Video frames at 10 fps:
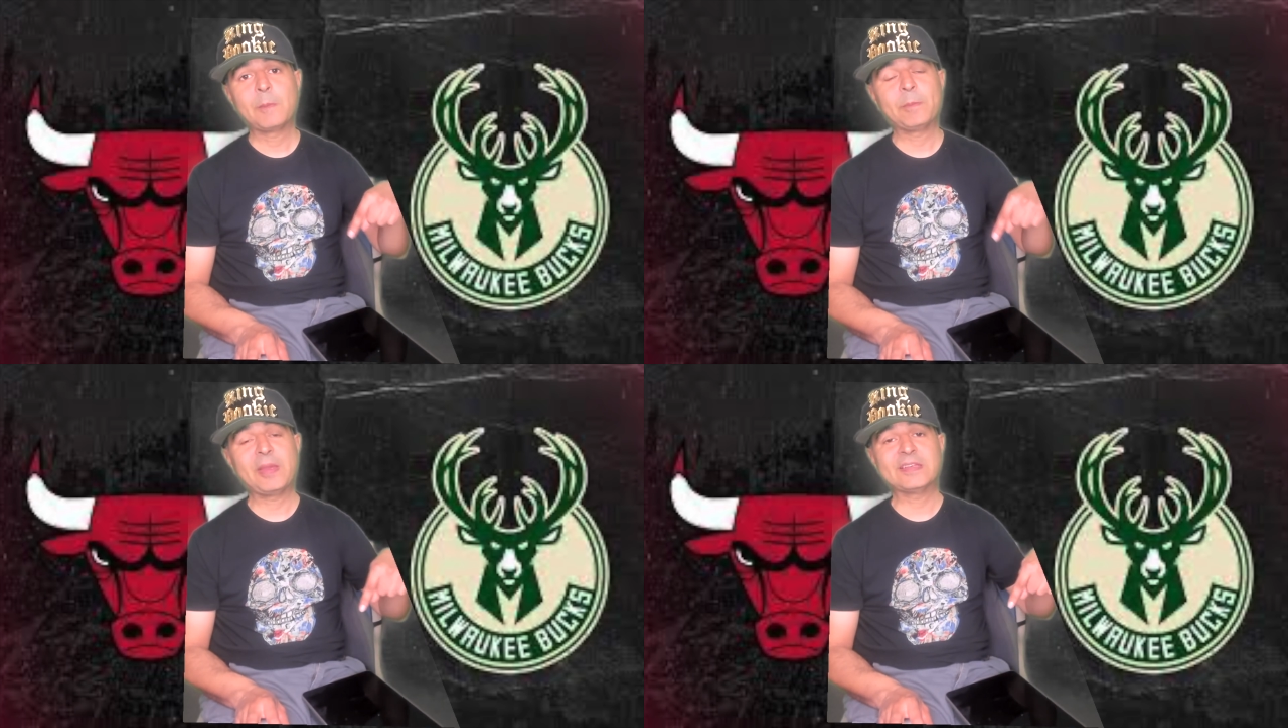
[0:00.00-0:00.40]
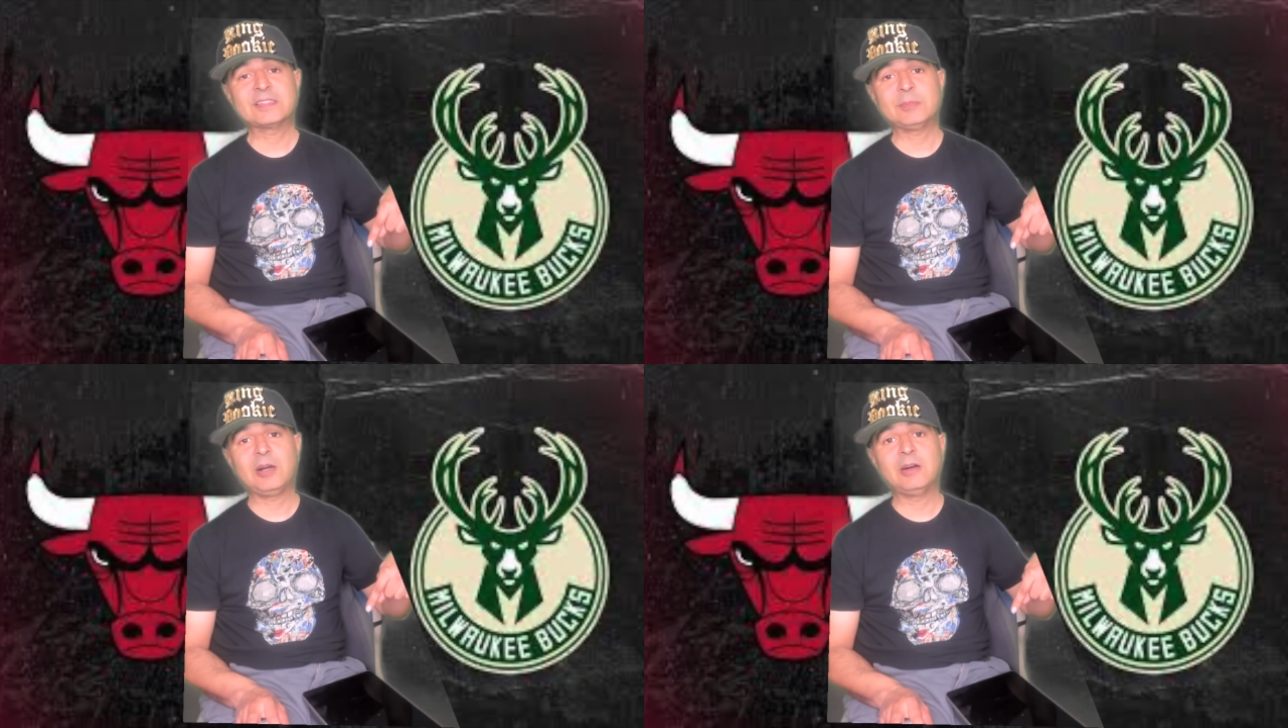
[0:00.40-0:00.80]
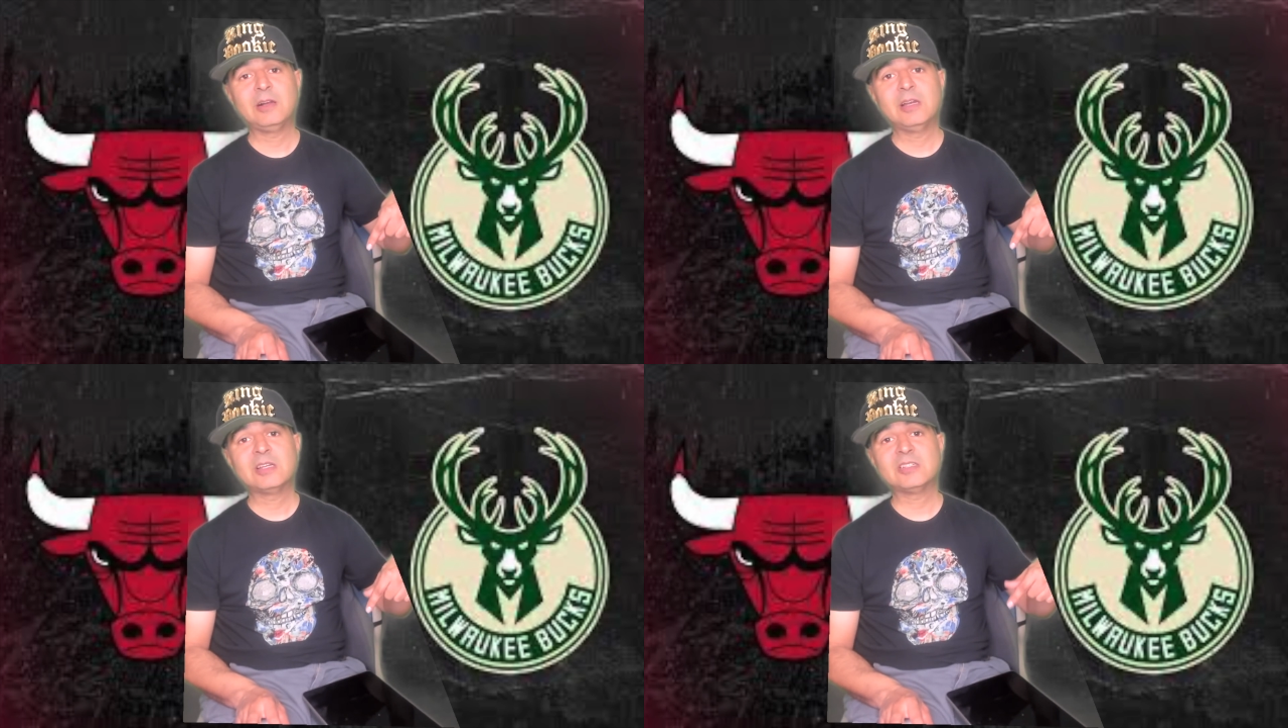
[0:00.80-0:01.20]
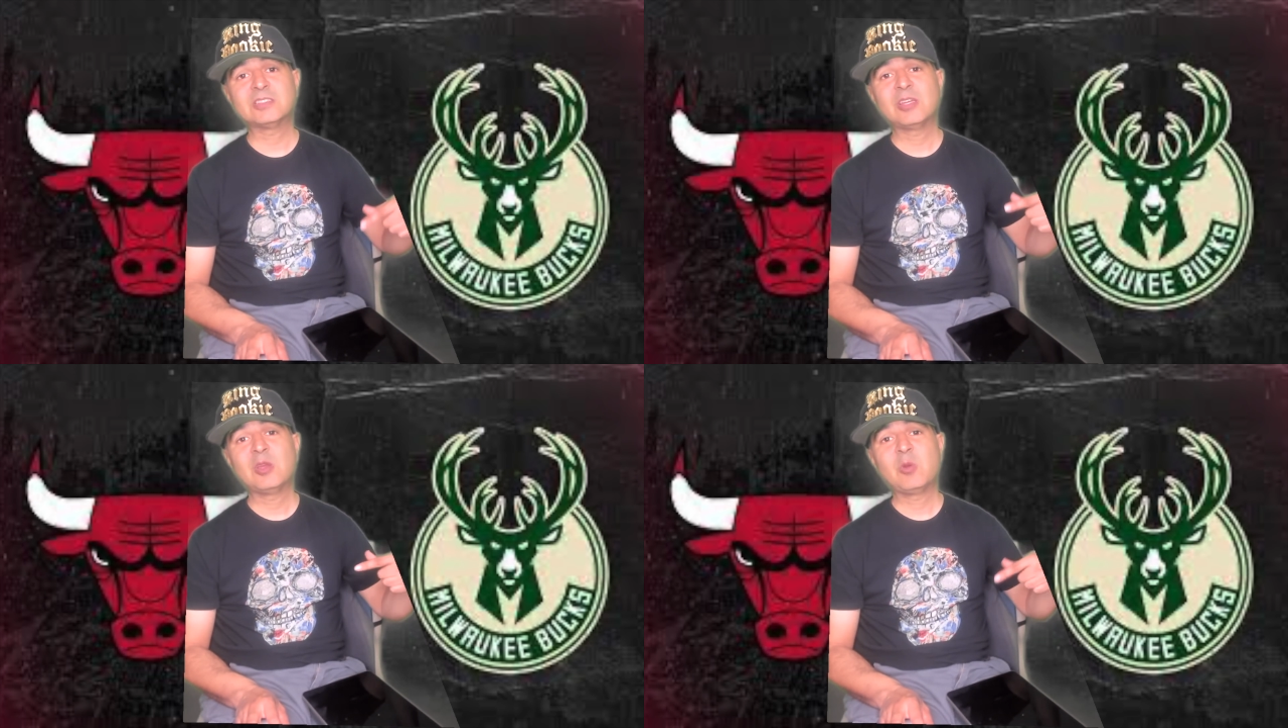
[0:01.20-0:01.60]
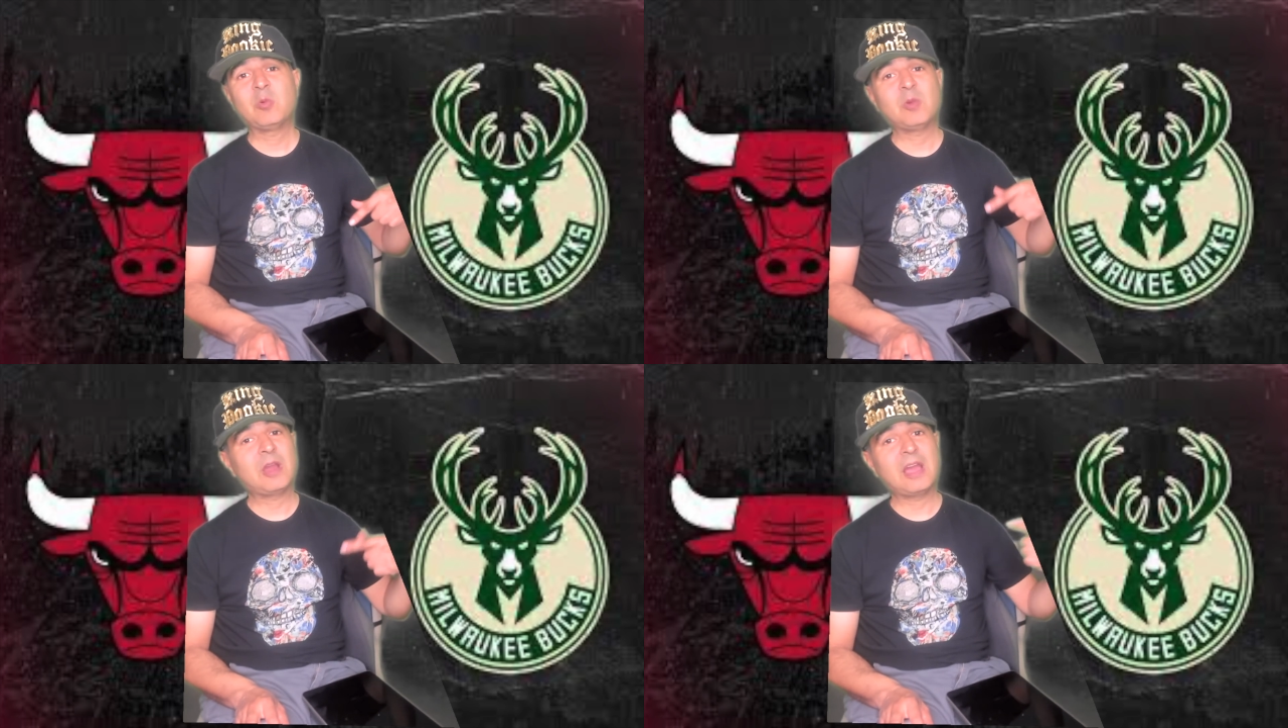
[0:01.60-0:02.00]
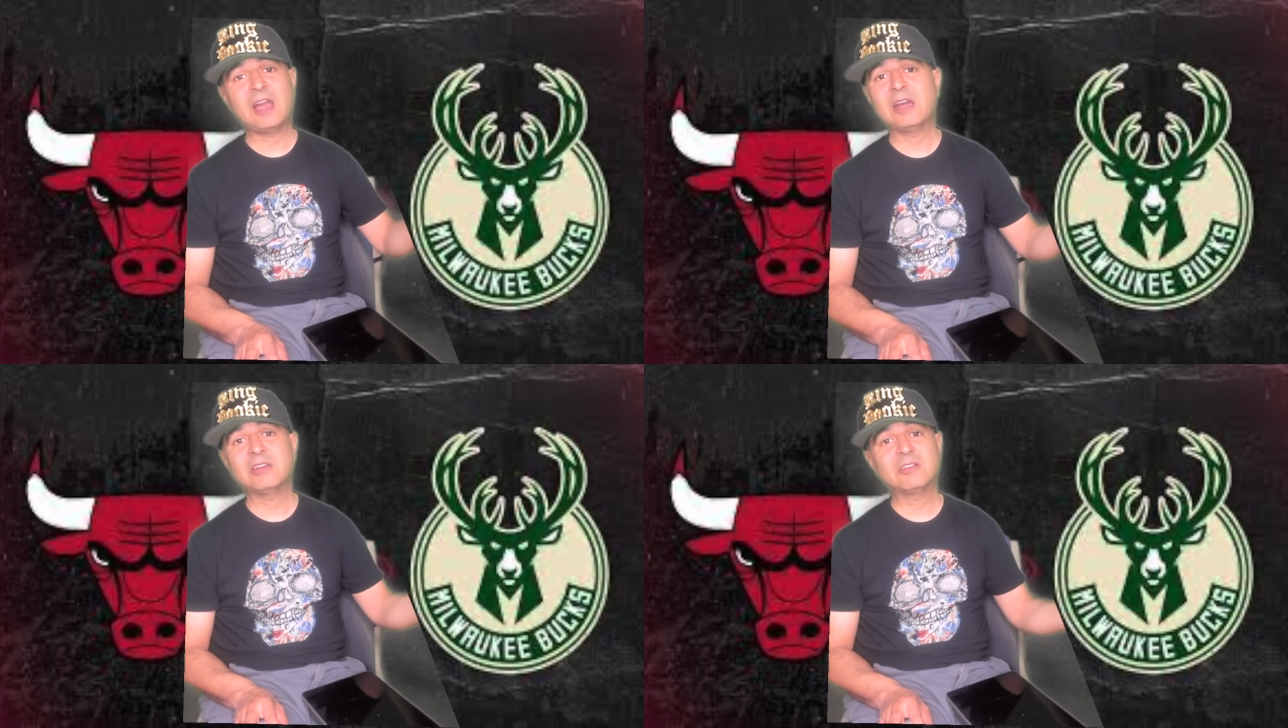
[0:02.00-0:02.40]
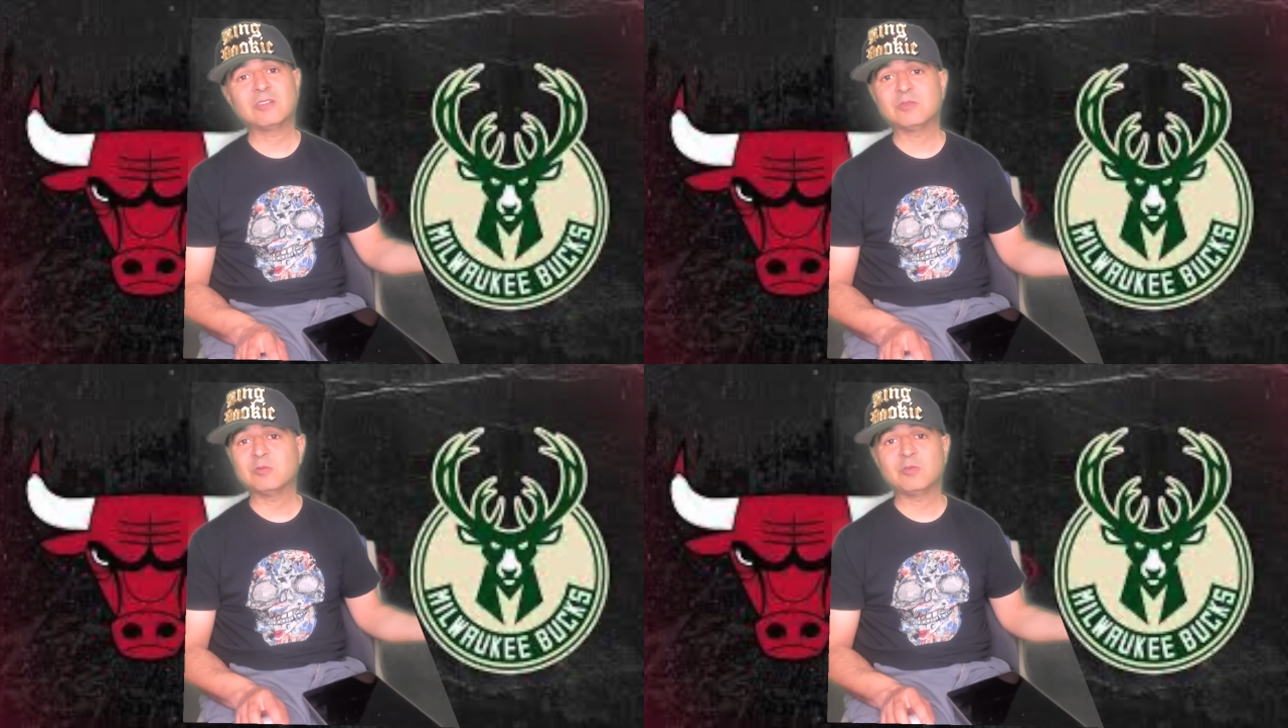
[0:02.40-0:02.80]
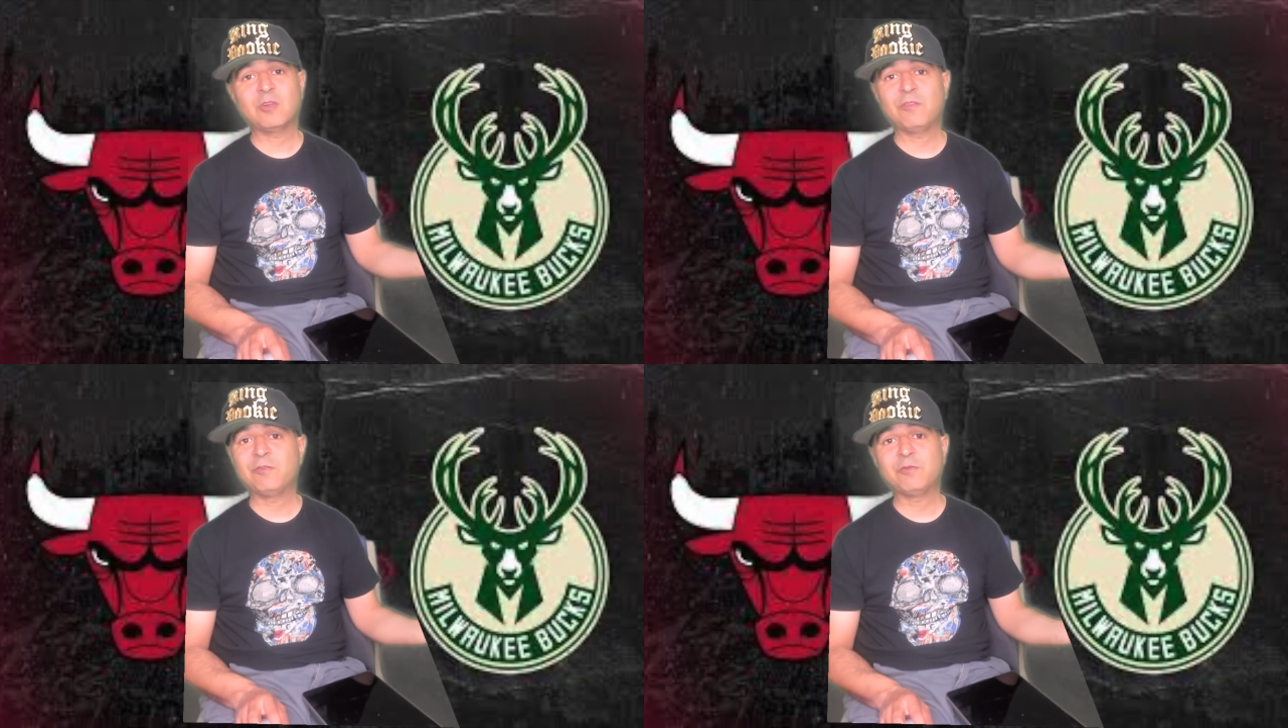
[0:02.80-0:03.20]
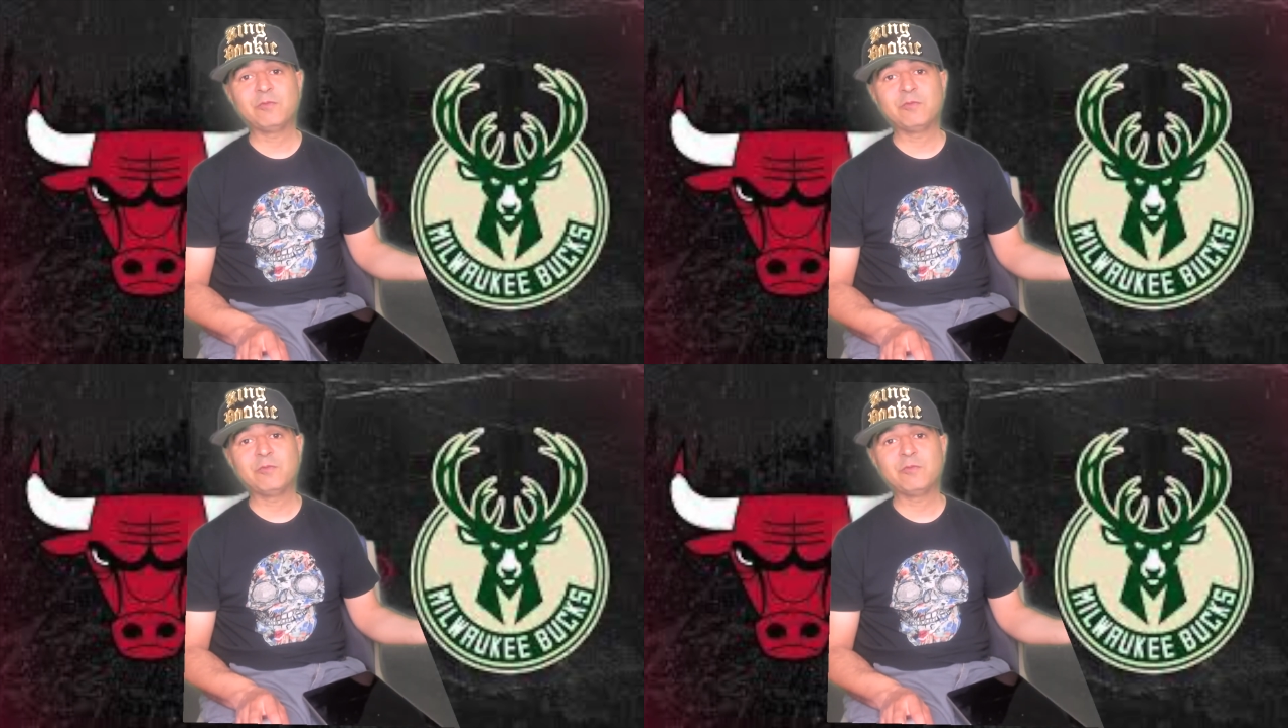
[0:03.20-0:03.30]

basketball because I don't know.